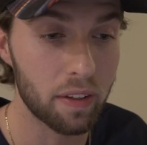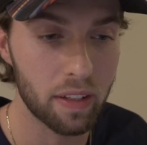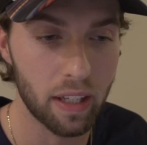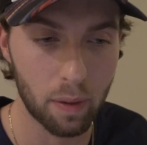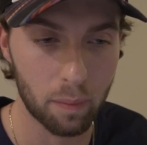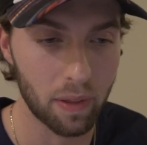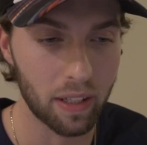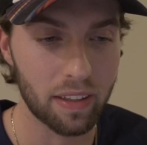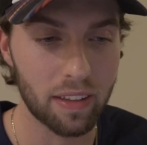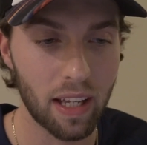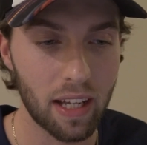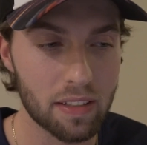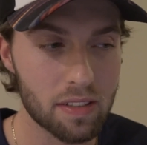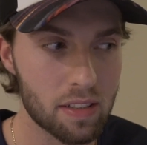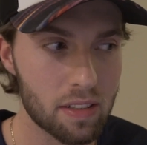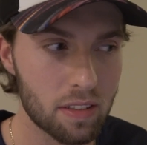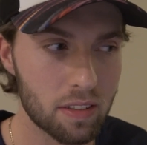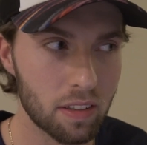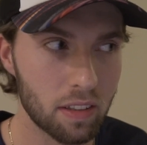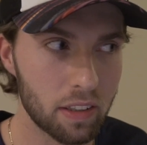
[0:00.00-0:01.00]
And I'm like,
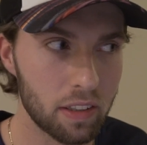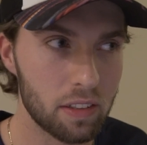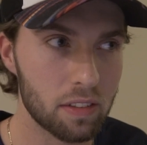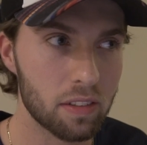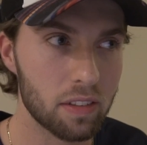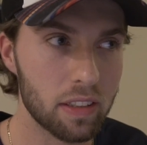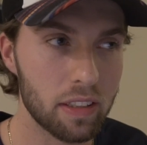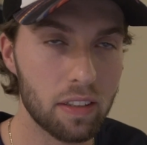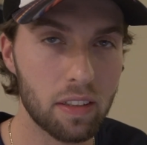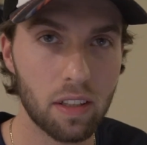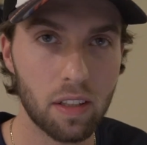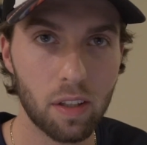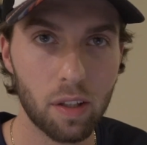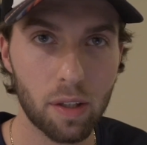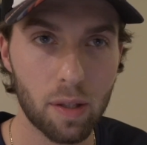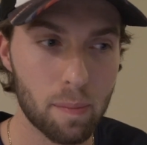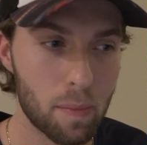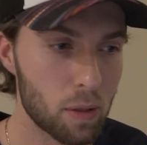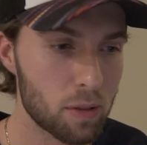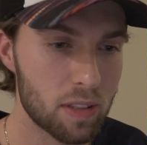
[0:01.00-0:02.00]
that's literally
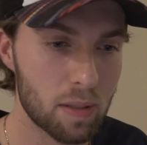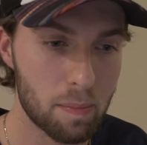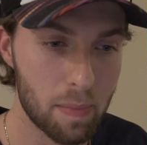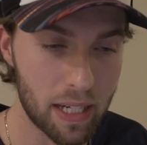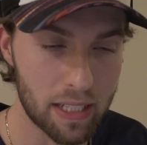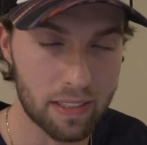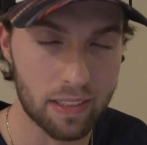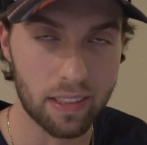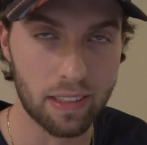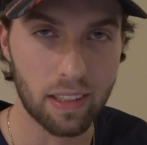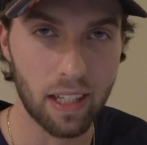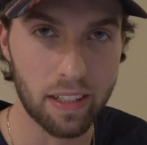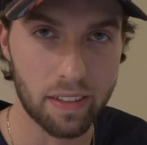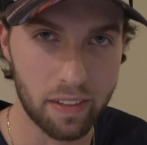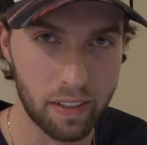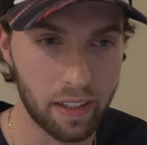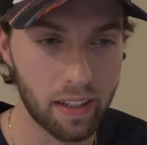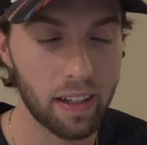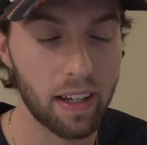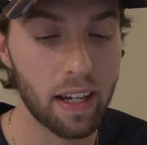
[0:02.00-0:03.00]
the most amazing
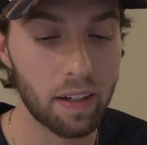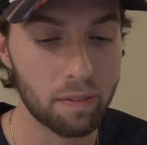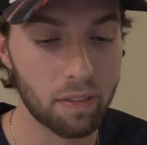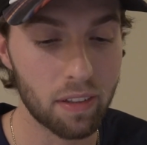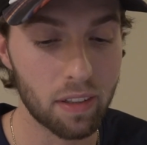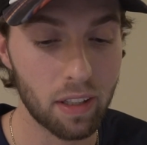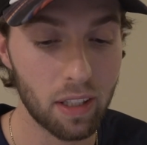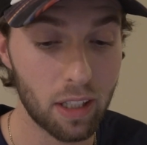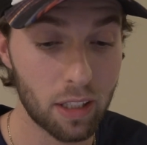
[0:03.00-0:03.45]
idea ever.